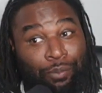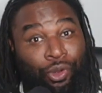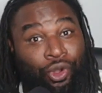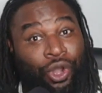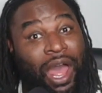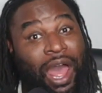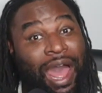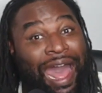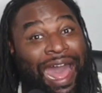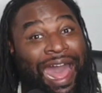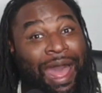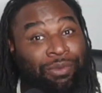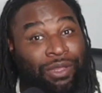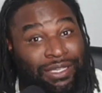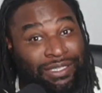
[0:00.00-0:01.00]
Bernard
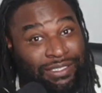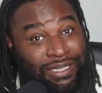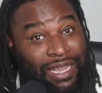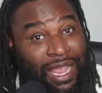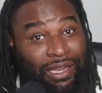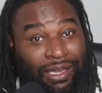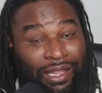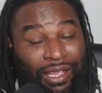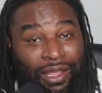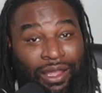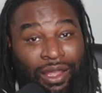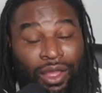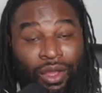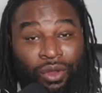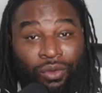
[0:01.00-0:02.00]
Hopkins technique
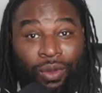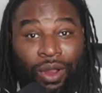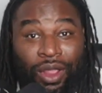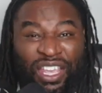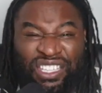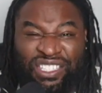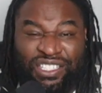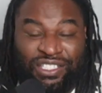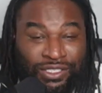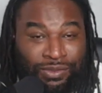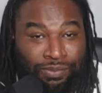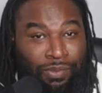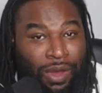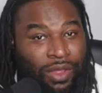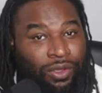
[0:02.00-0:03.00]
where he just
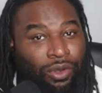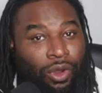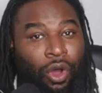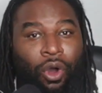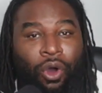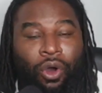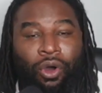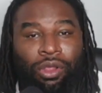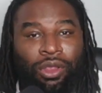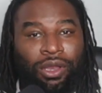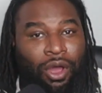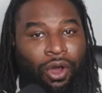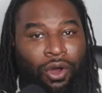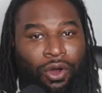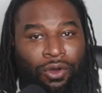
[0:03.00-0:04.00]
smothered all of
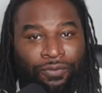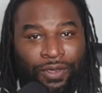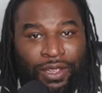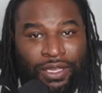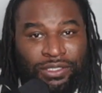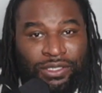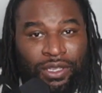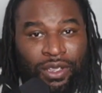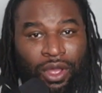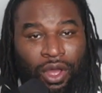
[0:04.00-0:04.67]
the offense